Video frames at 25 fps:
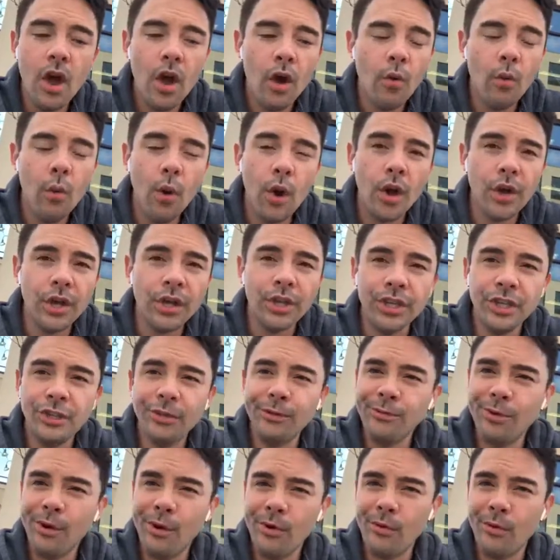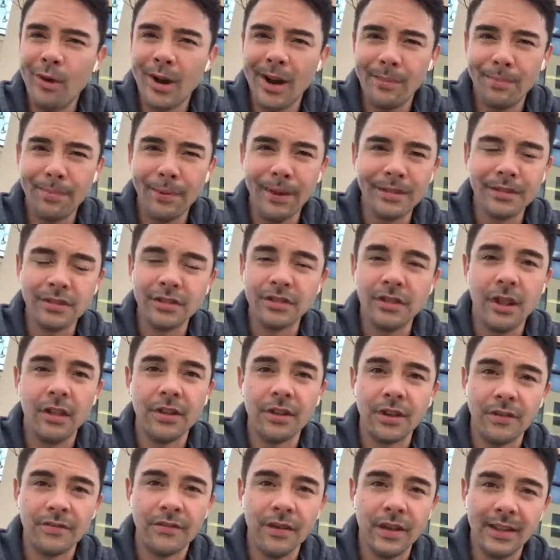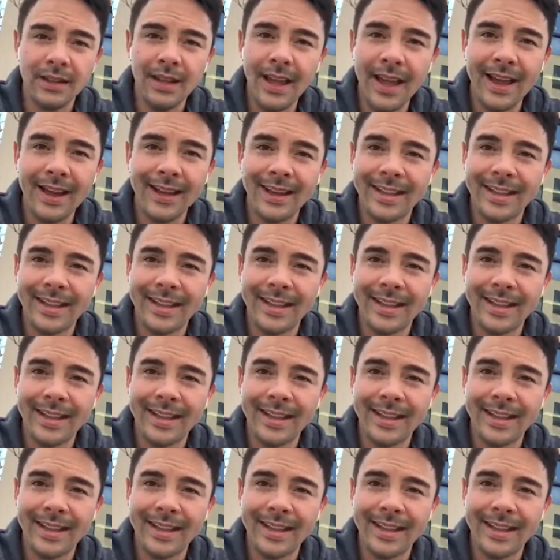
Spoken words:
Well, you don't want to place those all on your front line